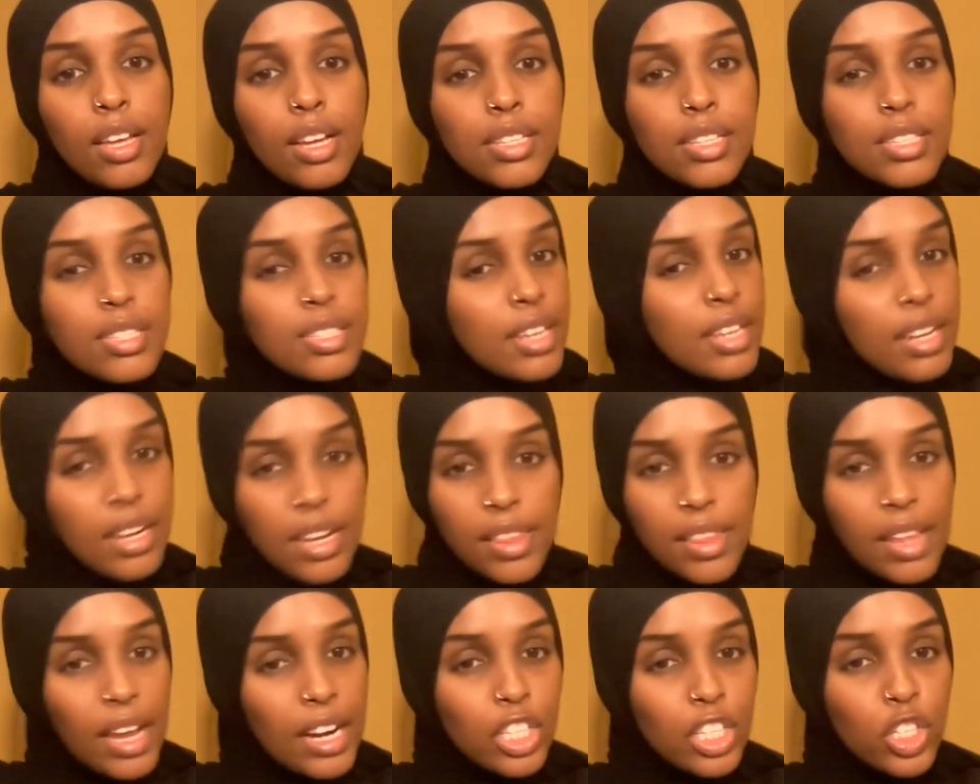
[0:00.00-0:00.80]
a
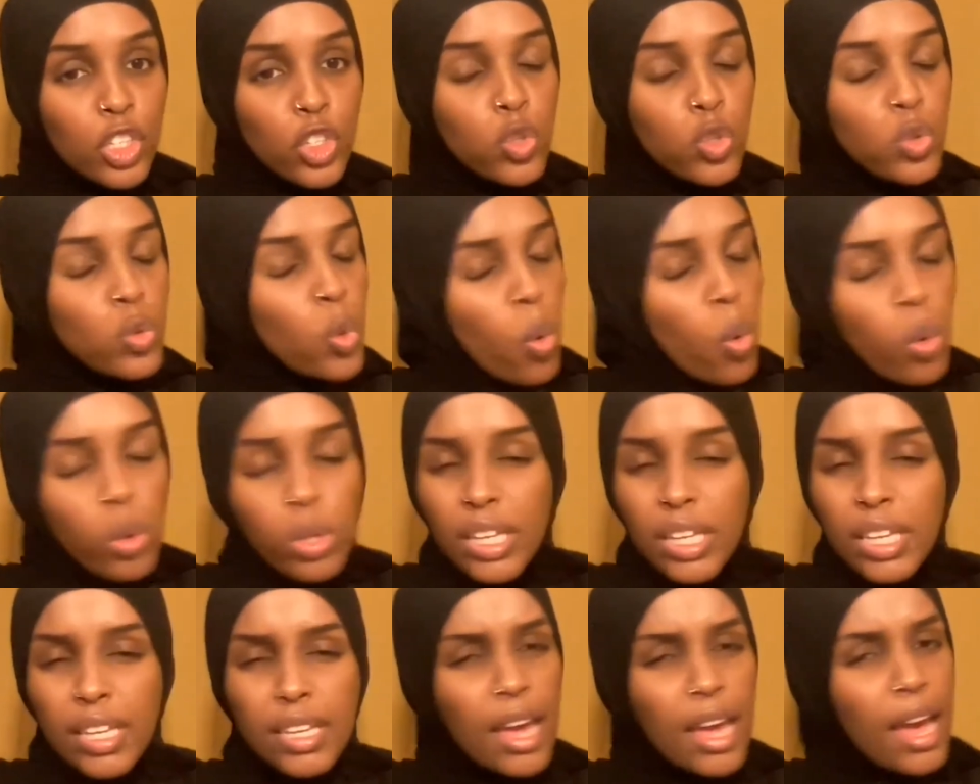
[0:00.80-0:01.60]
city that is
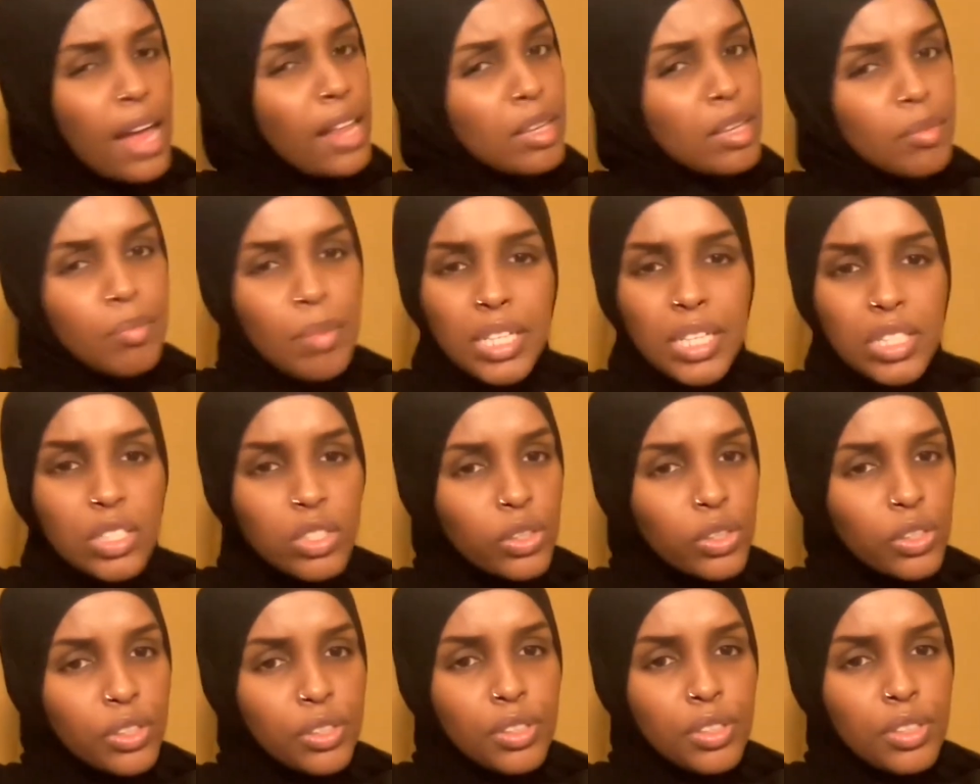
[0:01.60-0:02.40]
solely
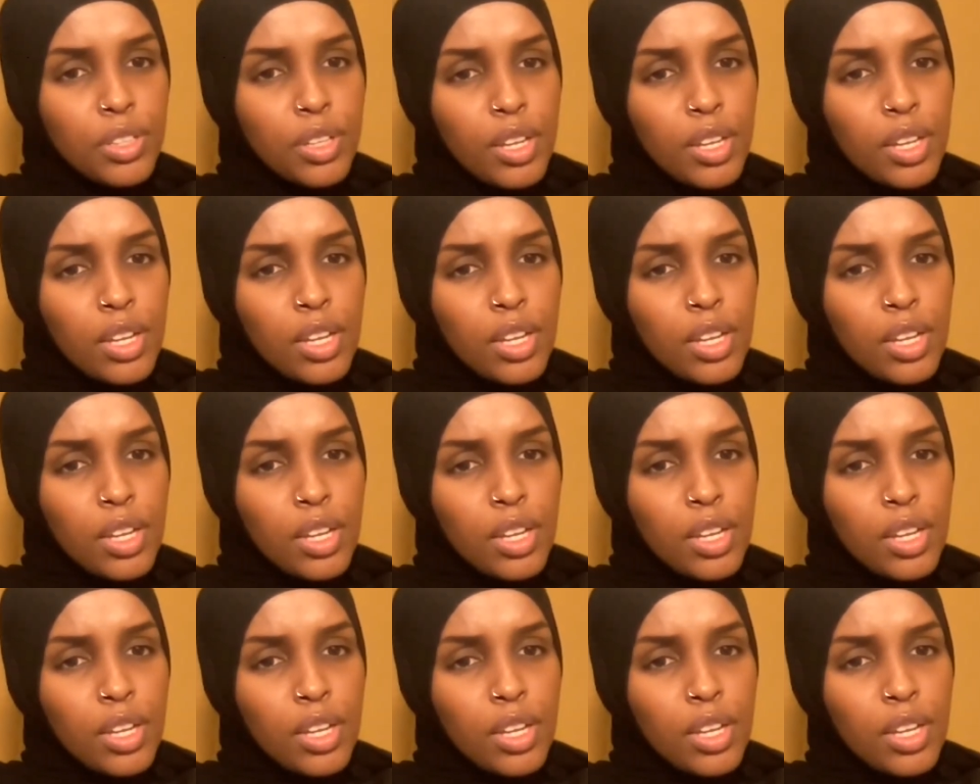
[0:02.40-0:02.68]
elemental,